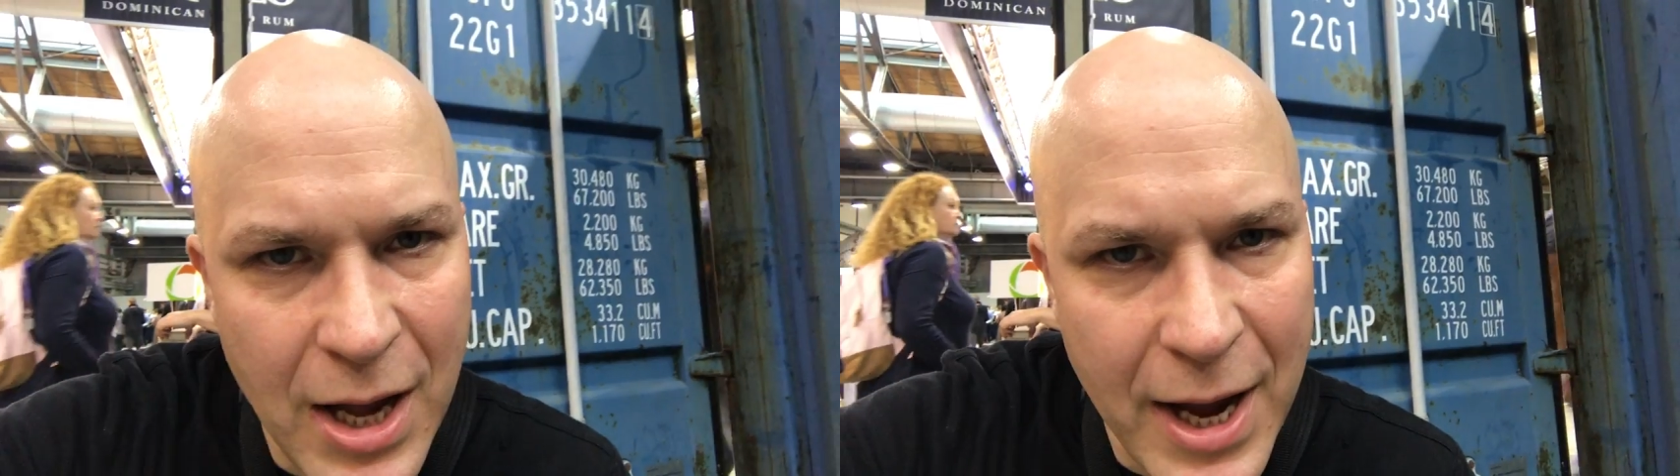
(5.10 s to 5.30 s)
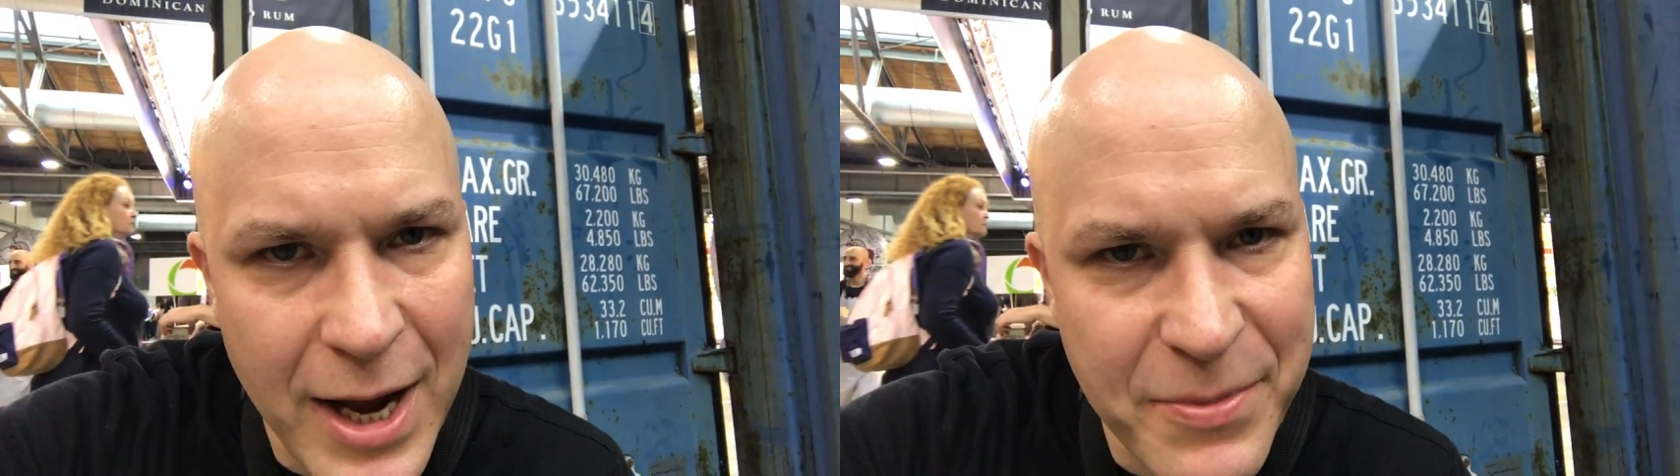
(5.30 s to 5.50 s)

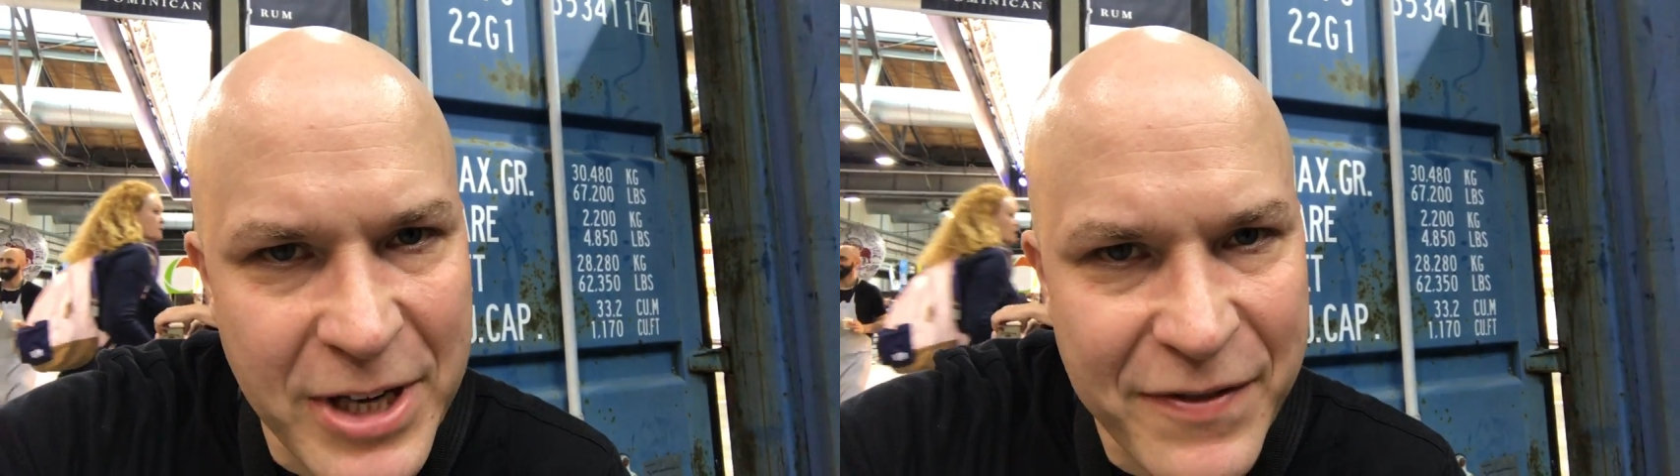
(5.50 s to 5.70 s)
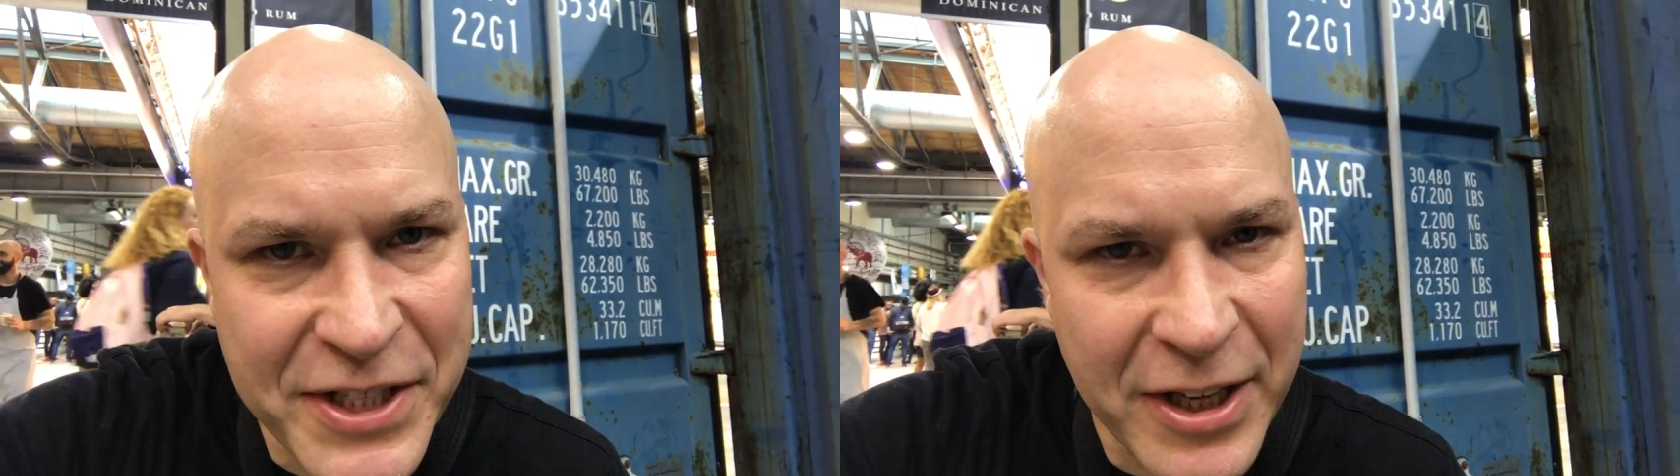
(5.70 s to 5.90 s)
Hi, I'm
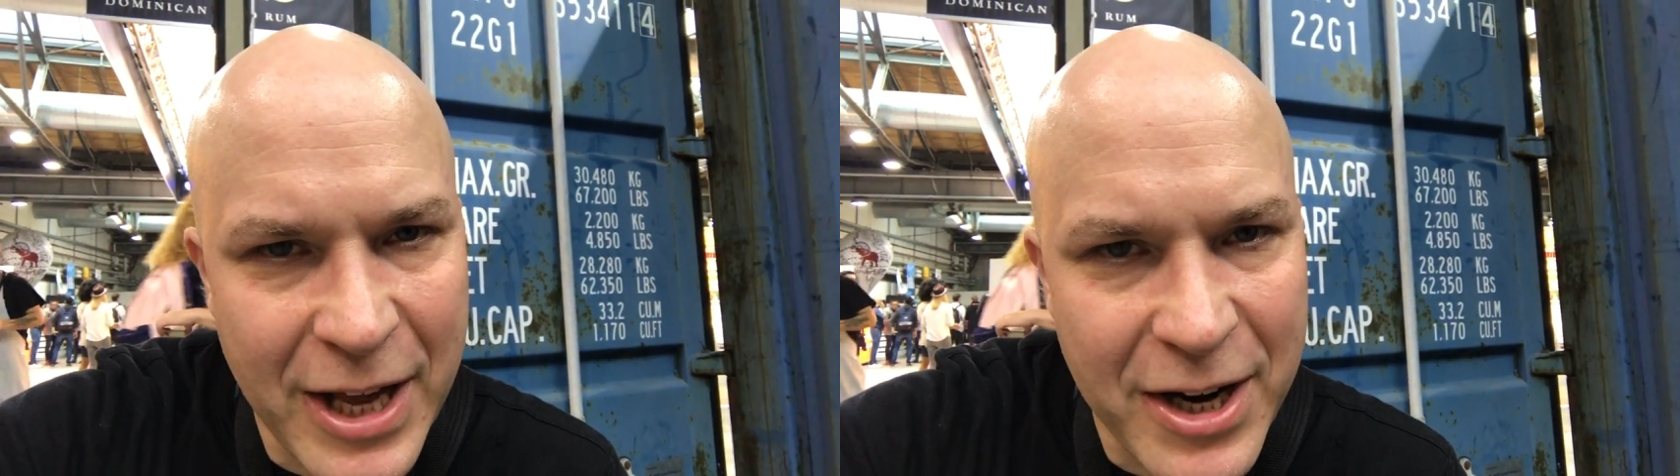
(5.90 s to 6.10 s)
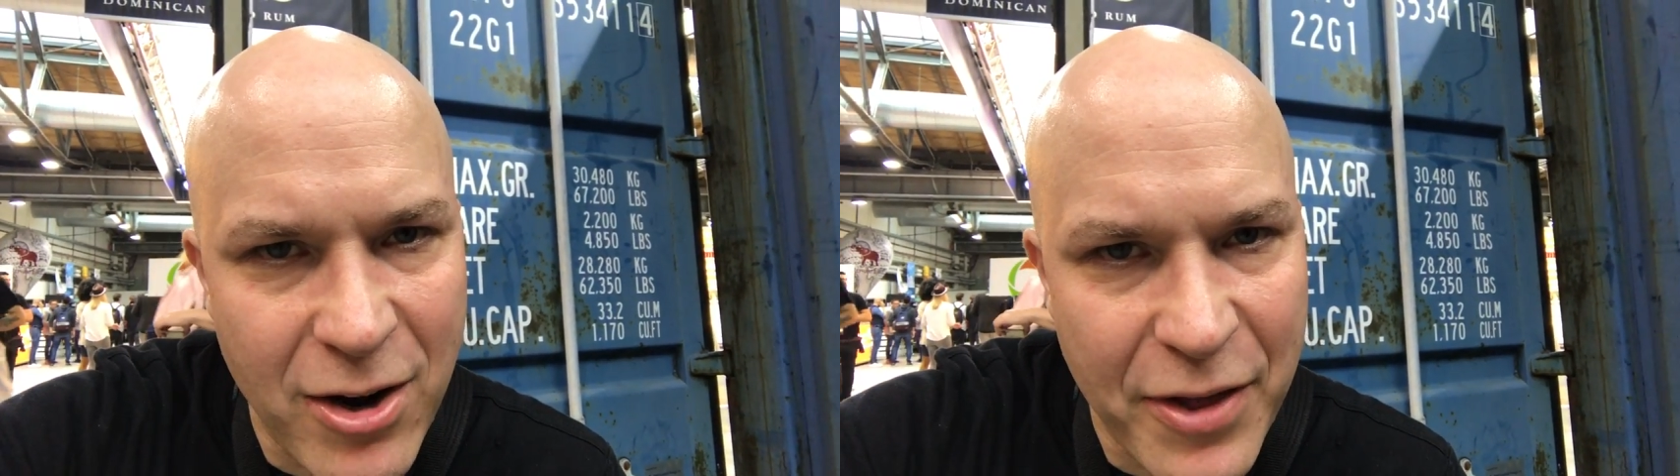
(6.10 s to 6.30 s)
Jeff
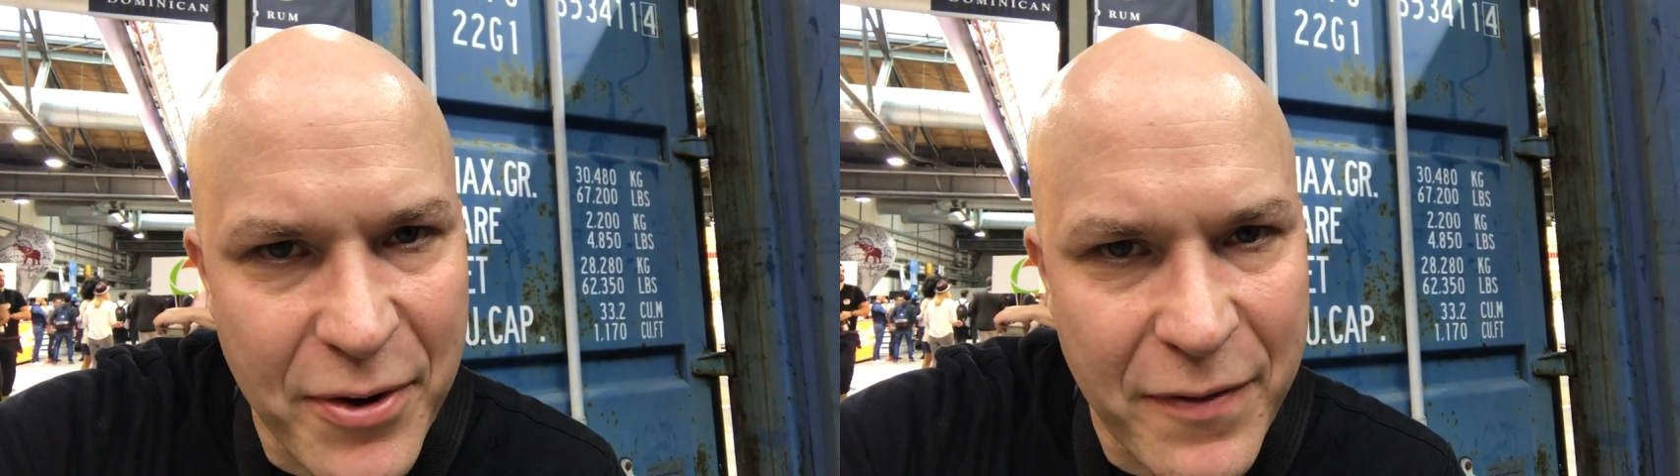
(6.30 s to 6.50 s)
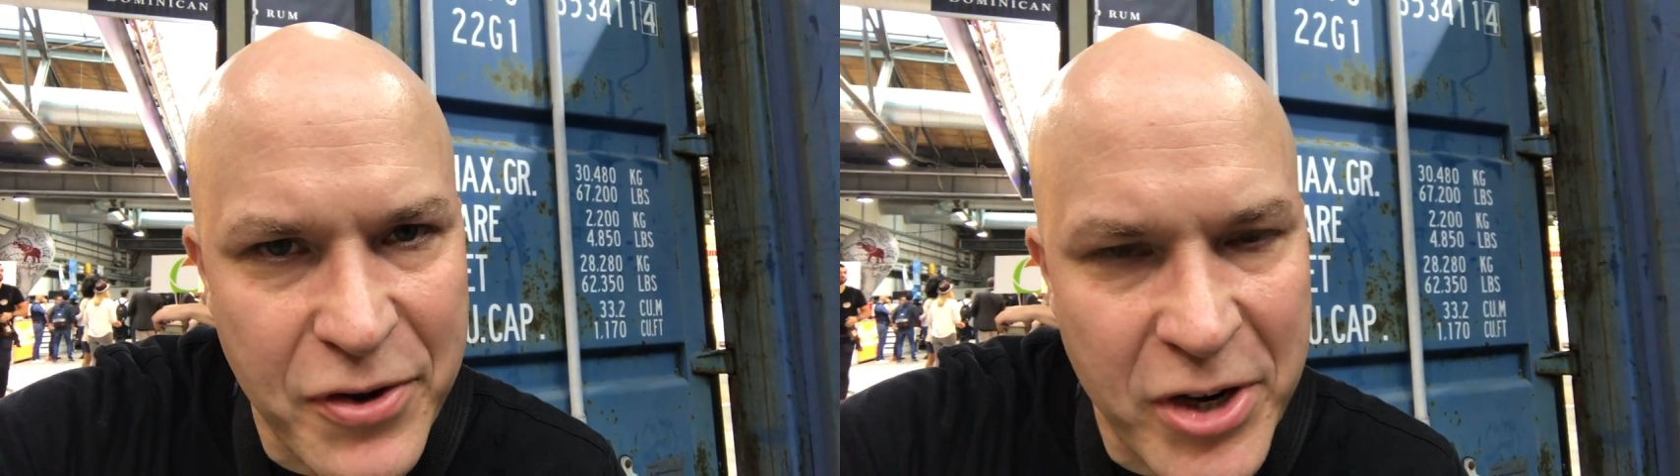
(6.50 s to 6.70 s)
Cioletti,
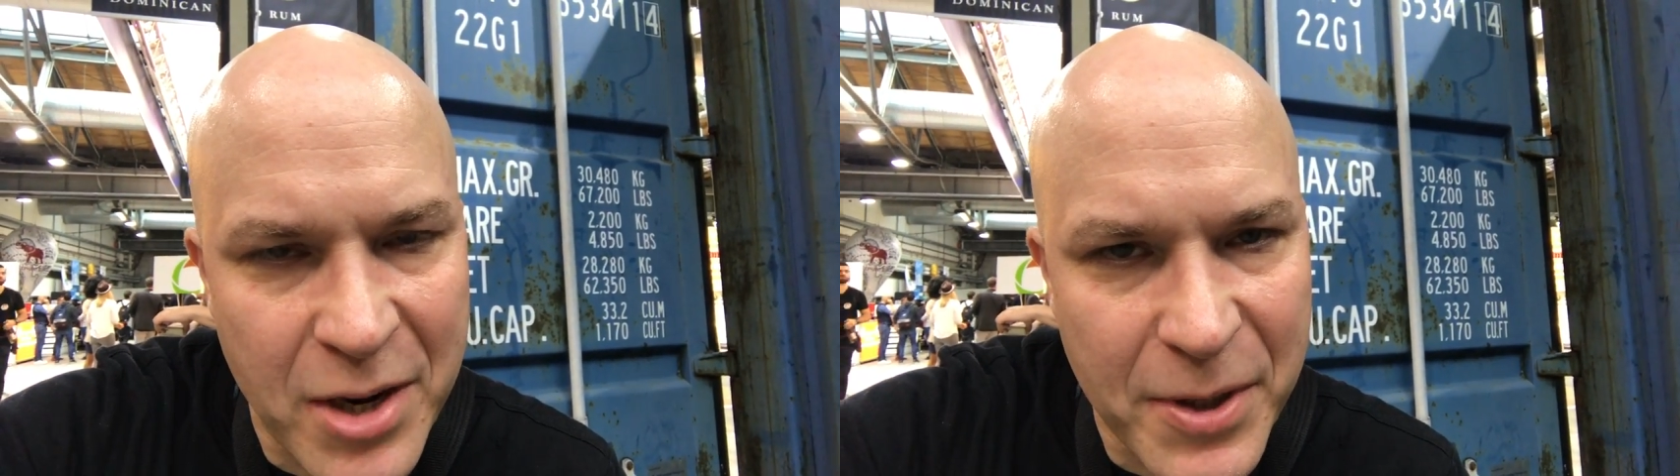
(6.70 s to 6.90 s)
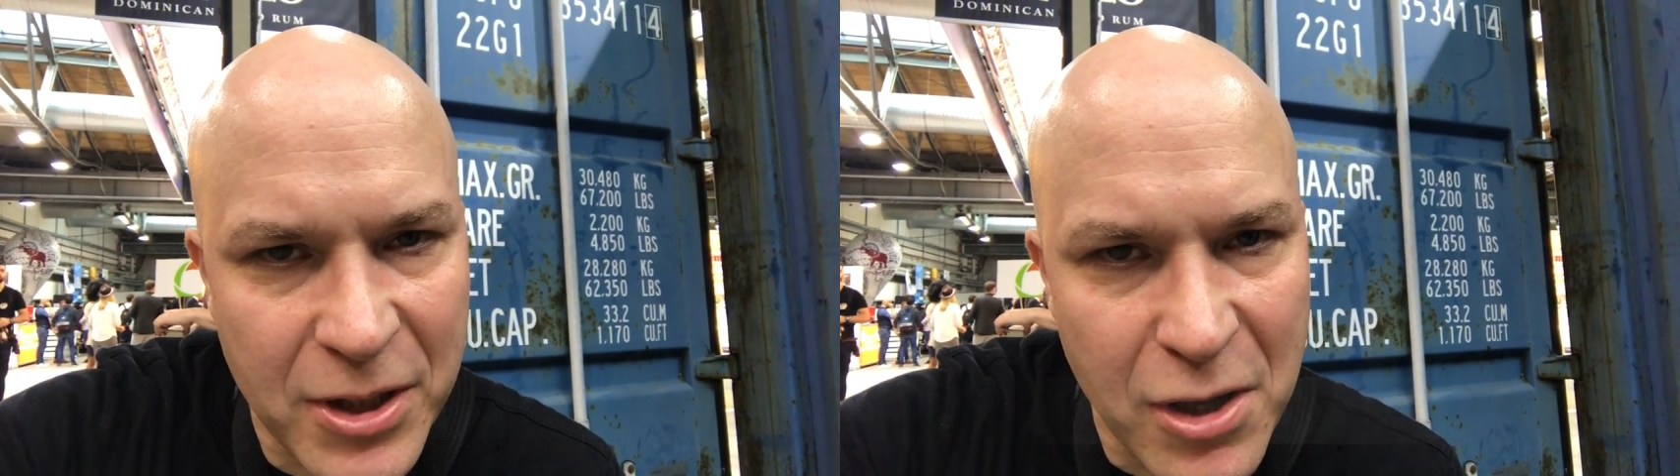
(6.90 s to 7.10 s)
author of the
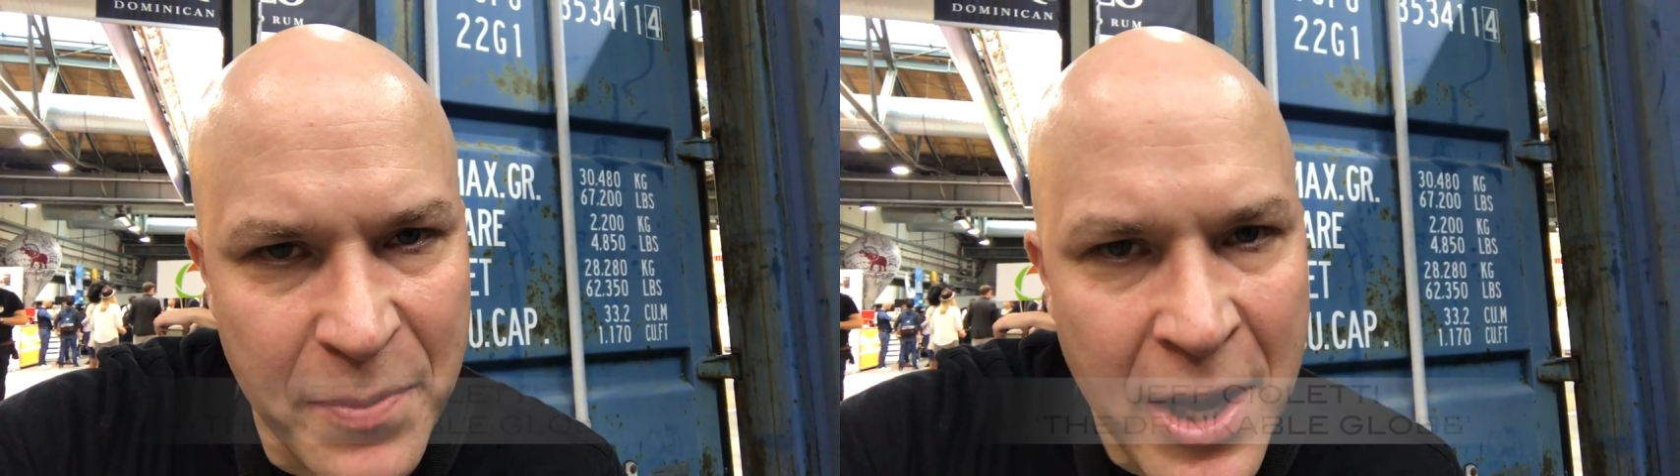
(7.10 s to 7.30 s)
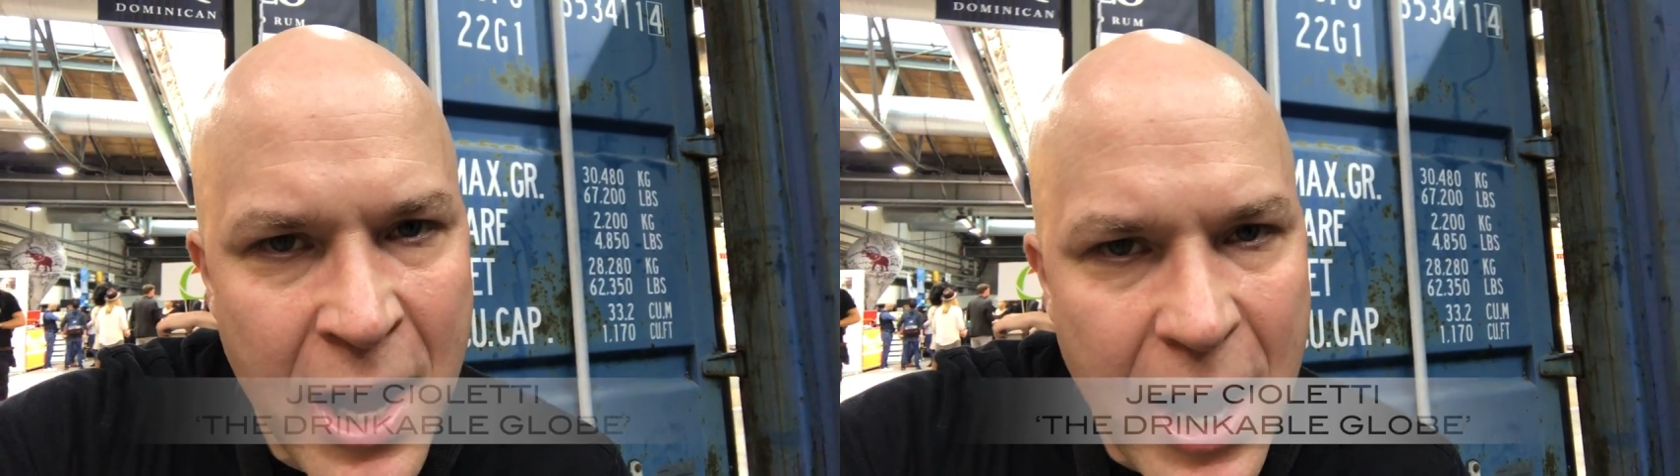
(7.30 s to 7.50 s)
Drinkable Globe,